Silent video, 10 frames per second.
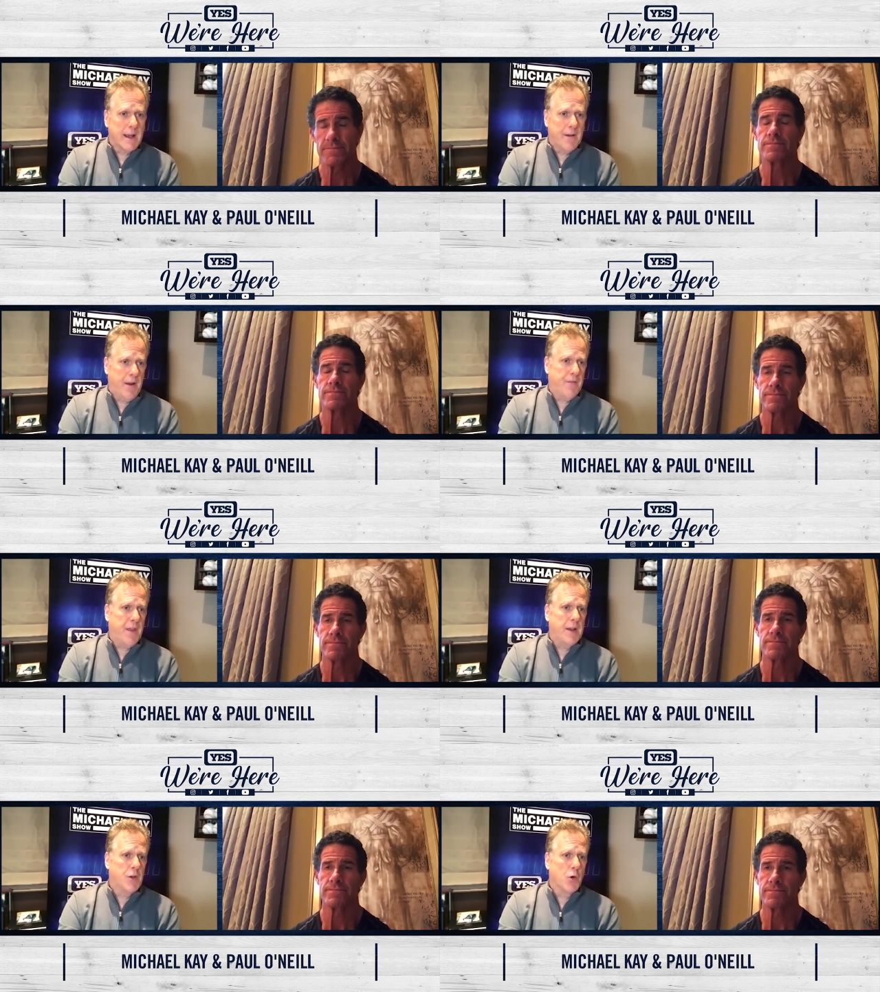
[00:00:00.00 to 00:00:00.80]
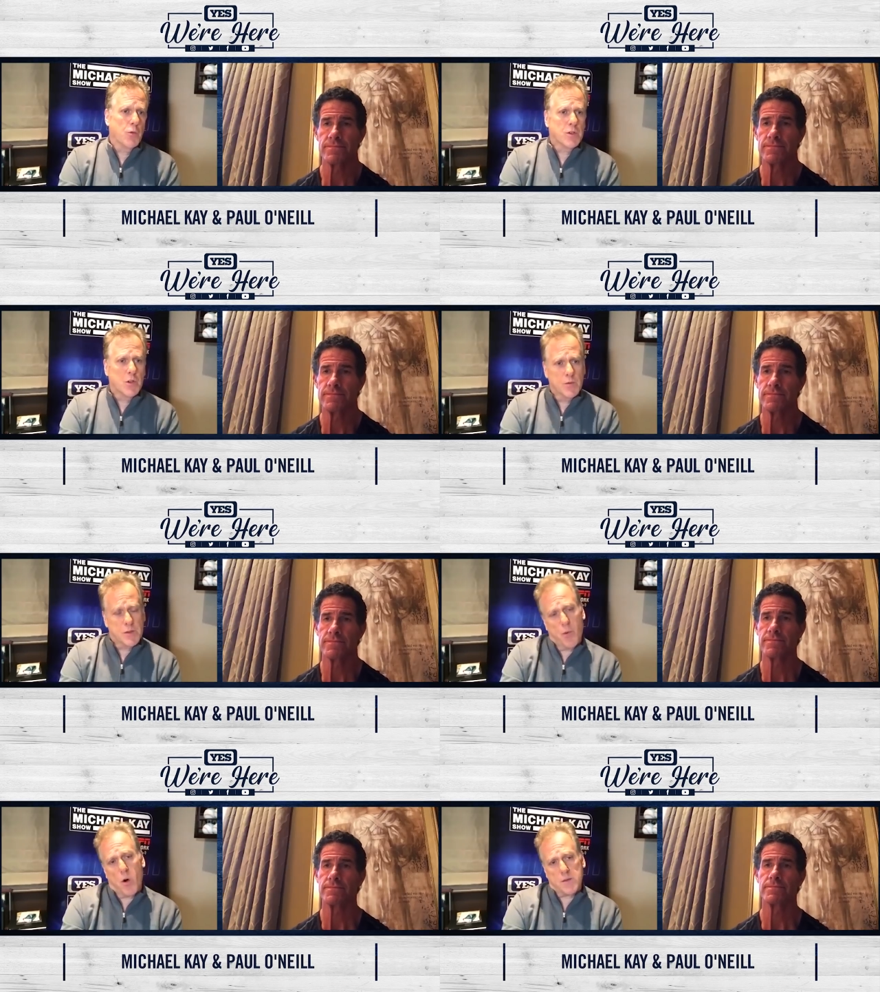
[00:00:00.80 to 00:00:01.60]
Speaker 1: if they do resume
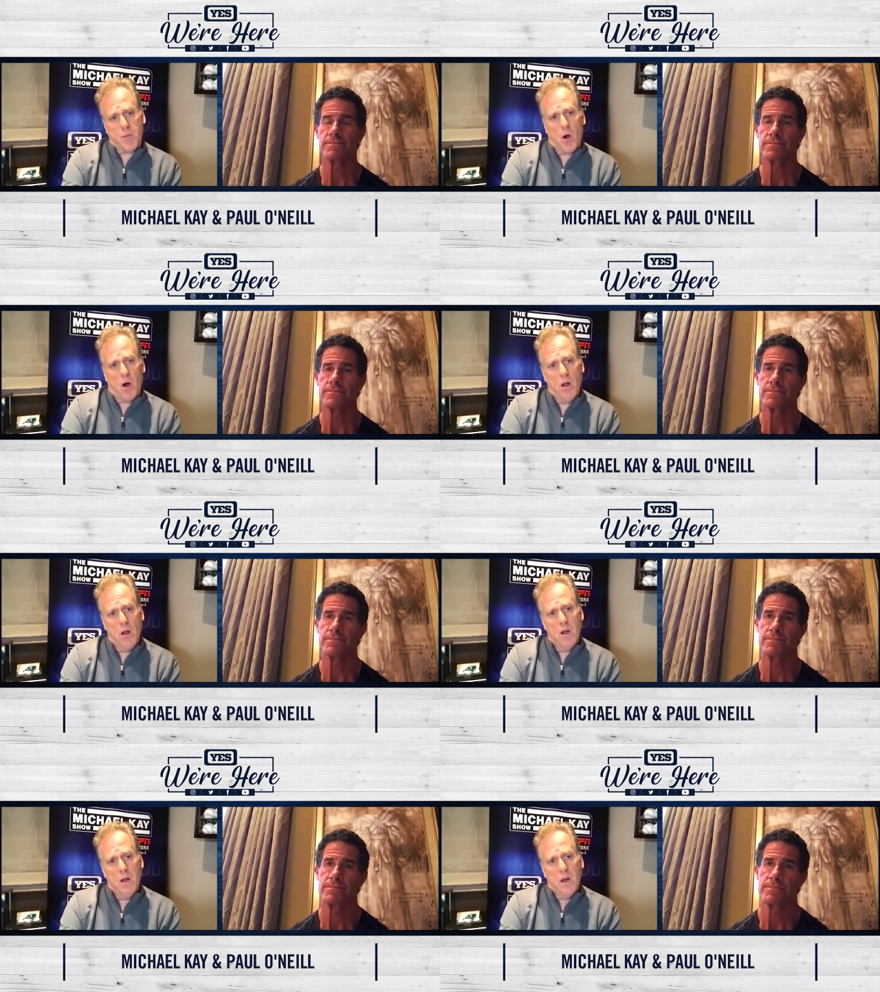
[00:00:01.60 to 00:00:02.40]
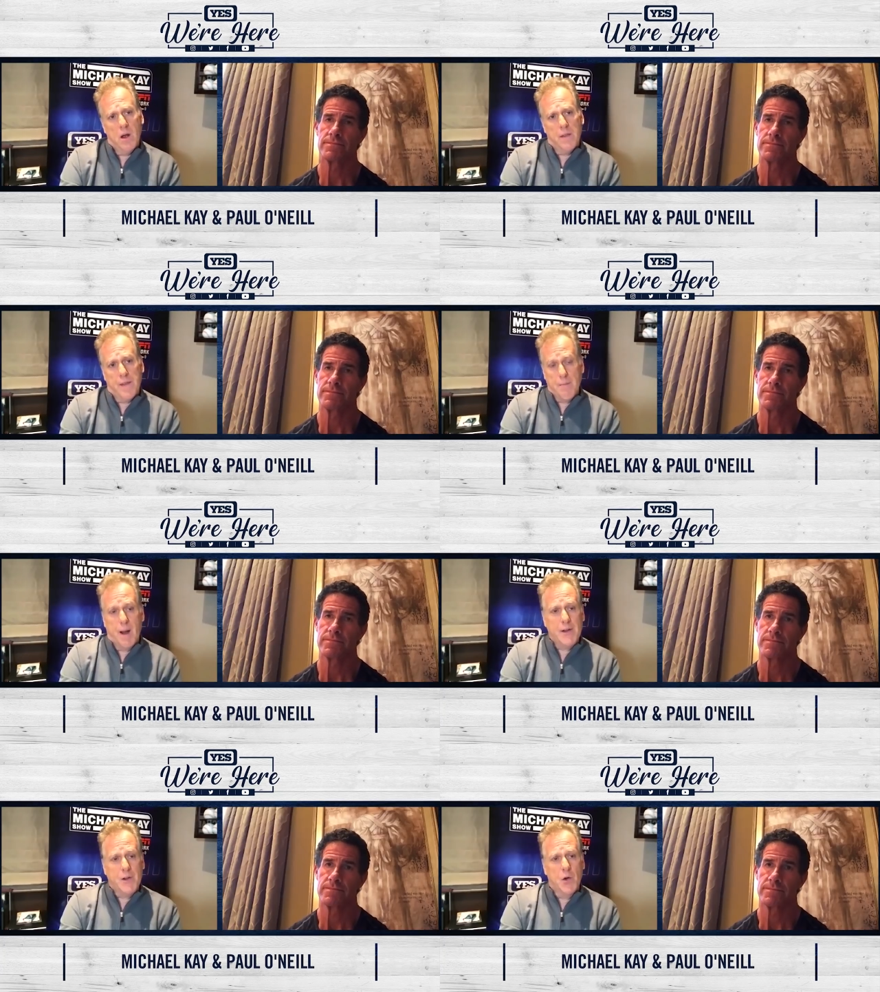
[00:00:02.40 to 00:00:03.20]
sports, ball, they
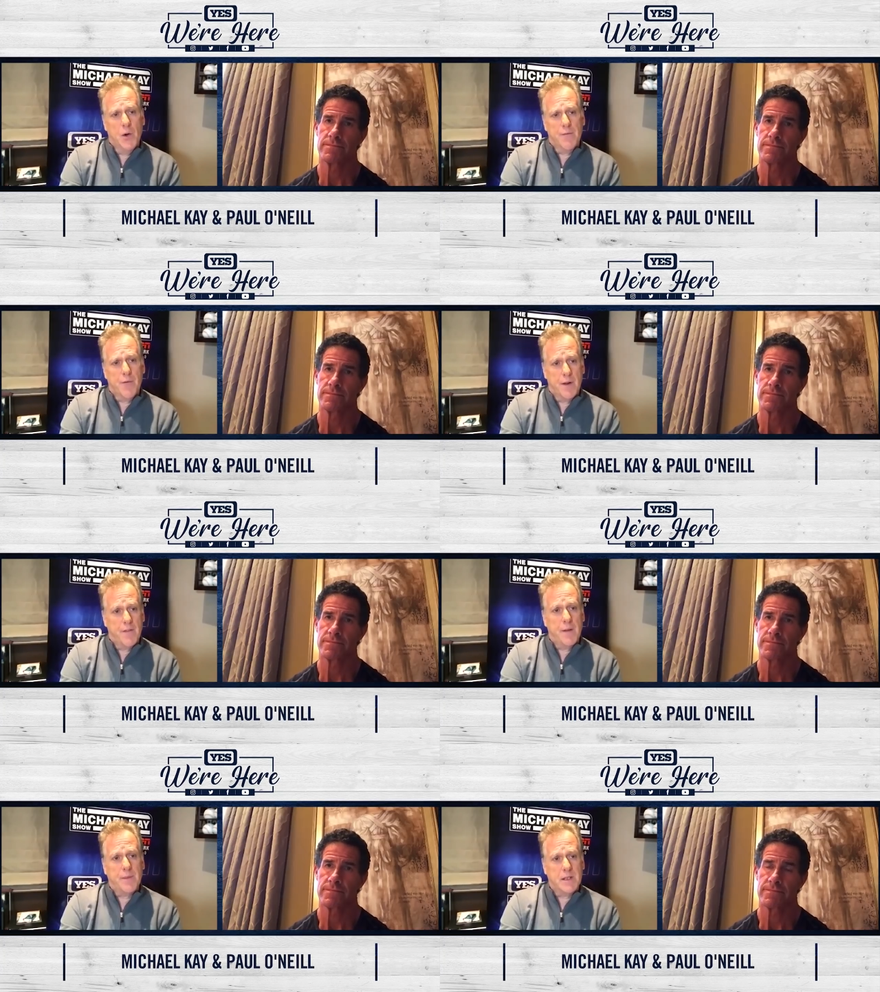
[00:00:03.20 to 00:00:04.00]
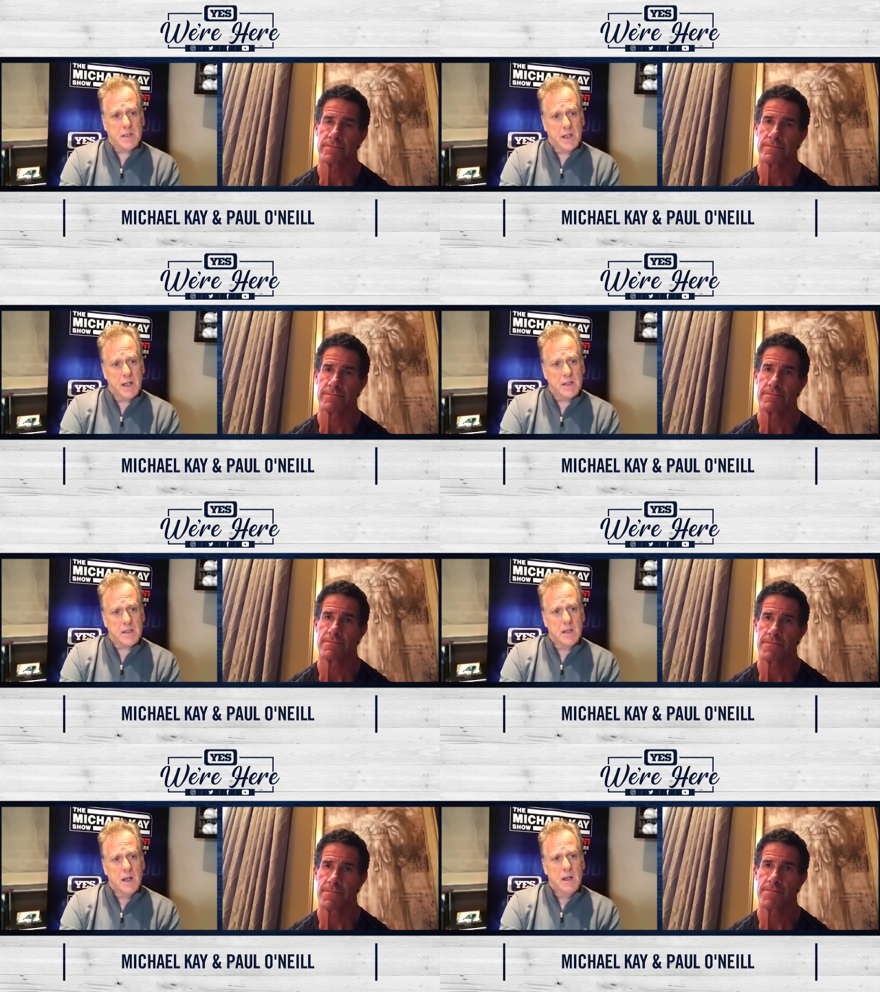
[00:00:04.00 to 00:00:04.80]
might do it in front of empty
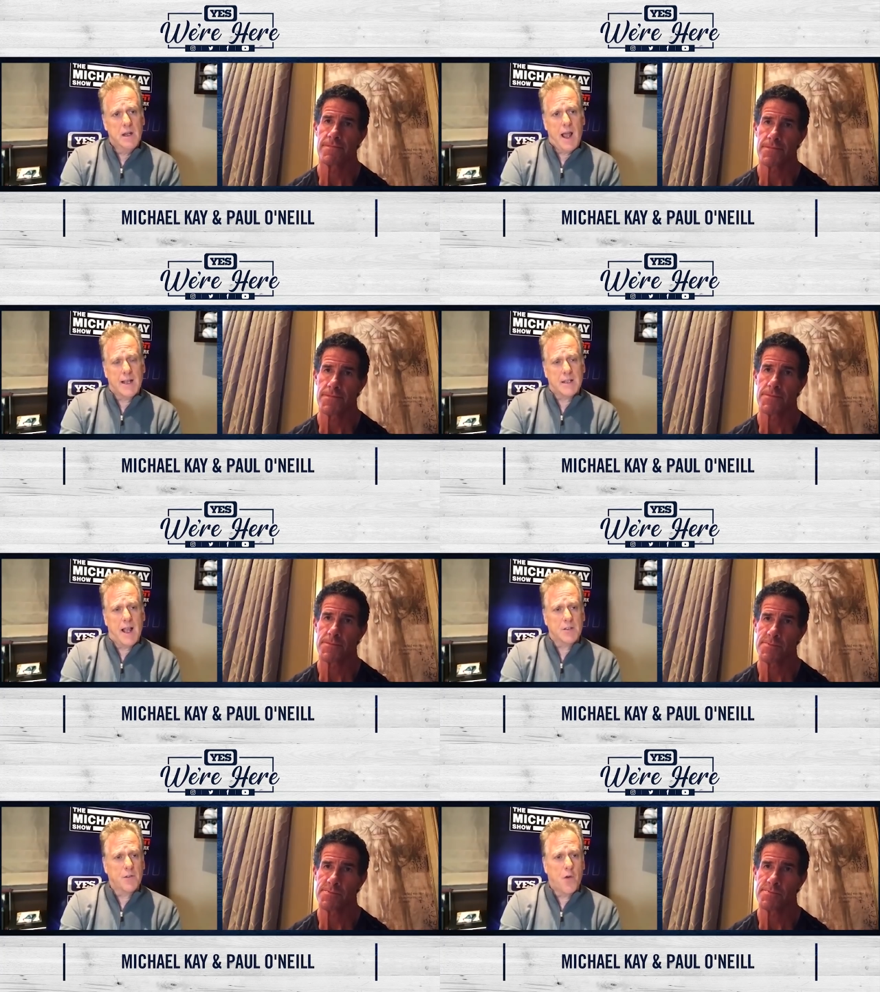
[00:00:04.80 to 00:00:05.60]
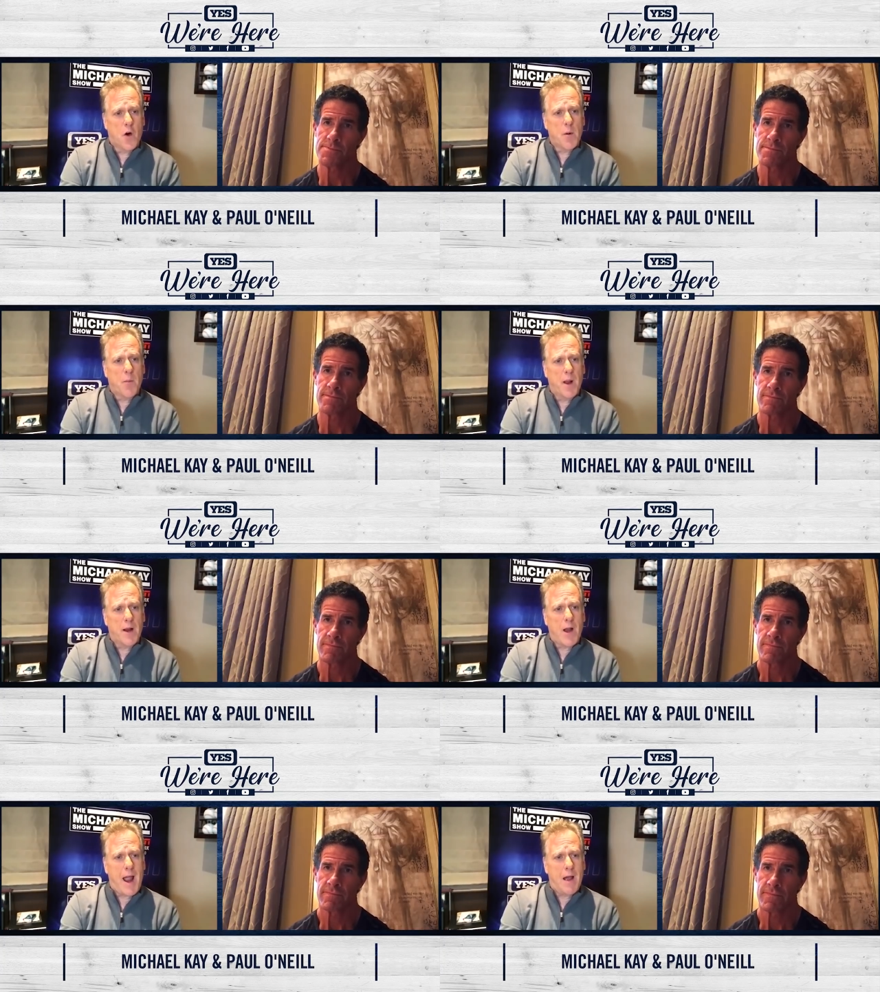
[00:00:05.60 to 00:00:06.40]
seats. As, as a former
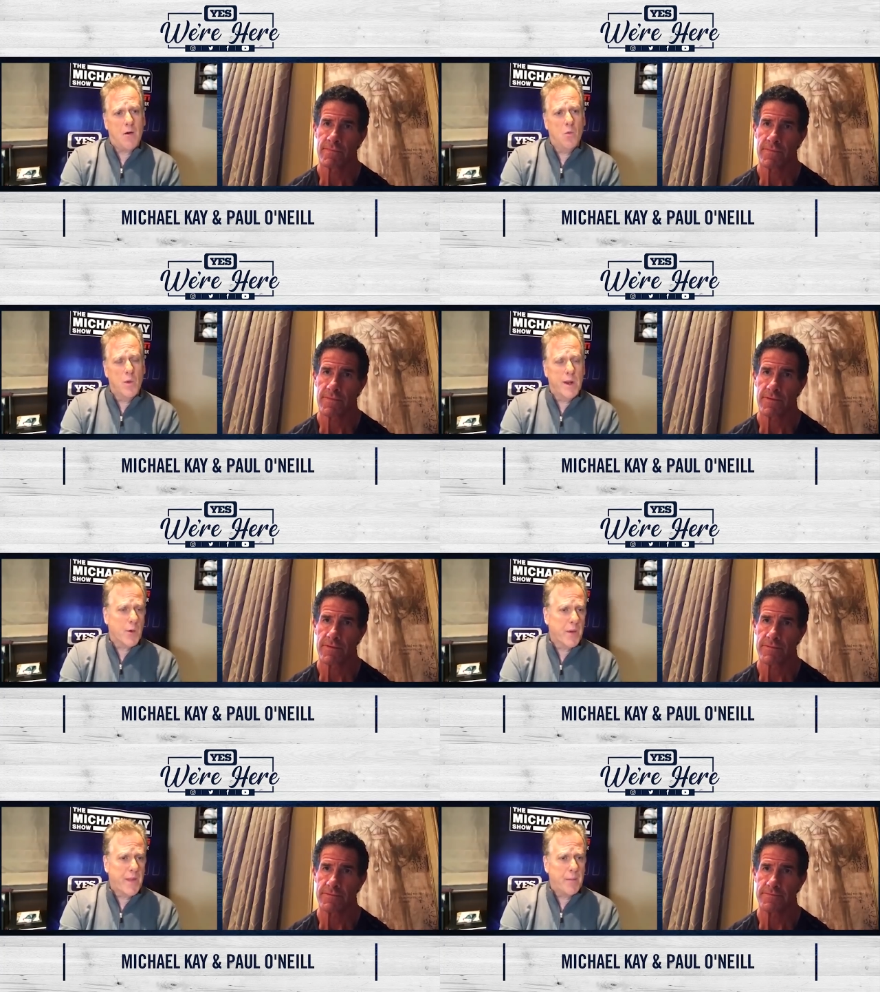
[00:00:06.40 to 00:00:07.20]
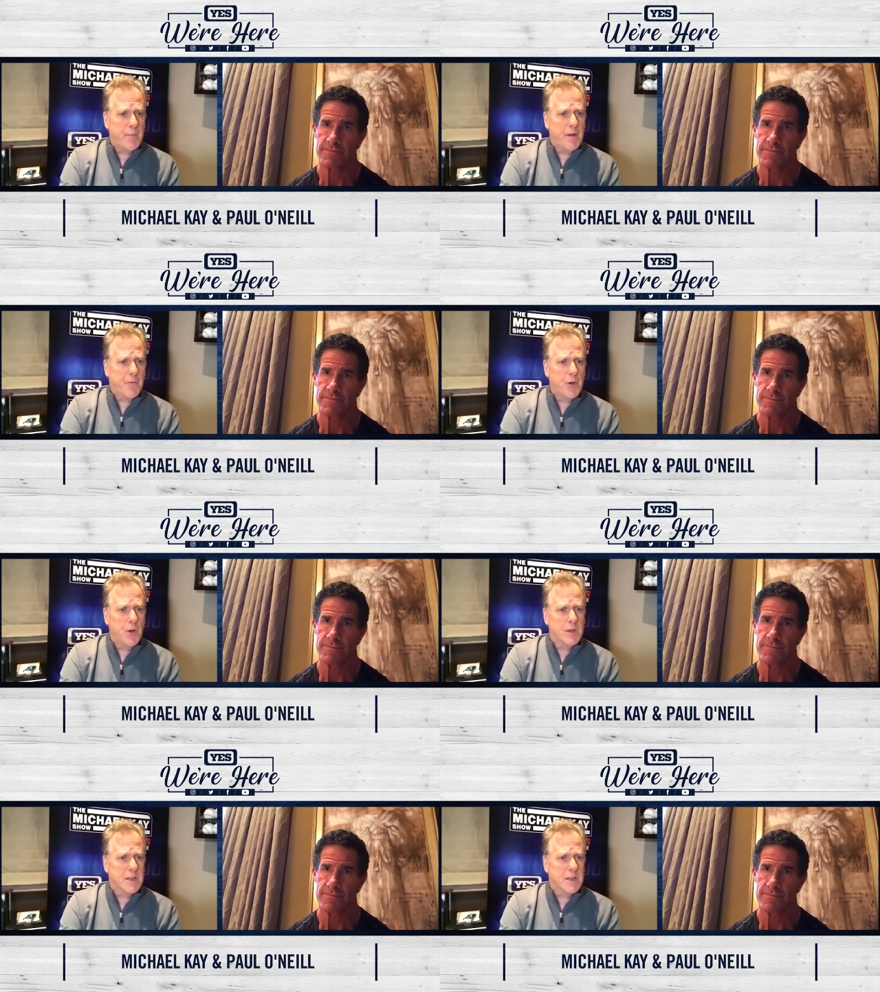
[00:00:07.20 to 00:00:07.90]
player, how weird would that be for you? Is